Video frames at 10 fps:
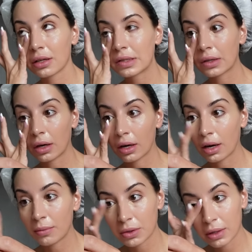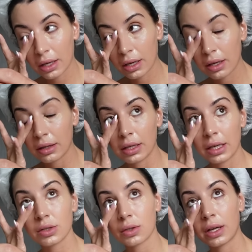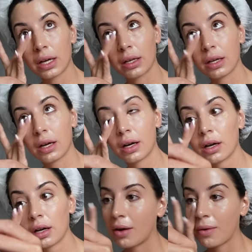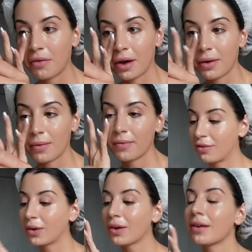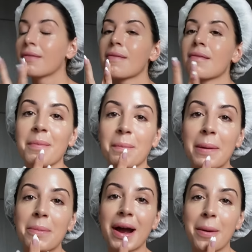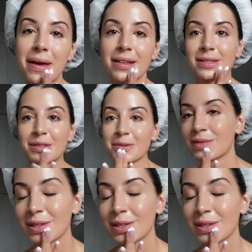So I'm doing it in the natural light here. However, I've forgotten my brow pencil.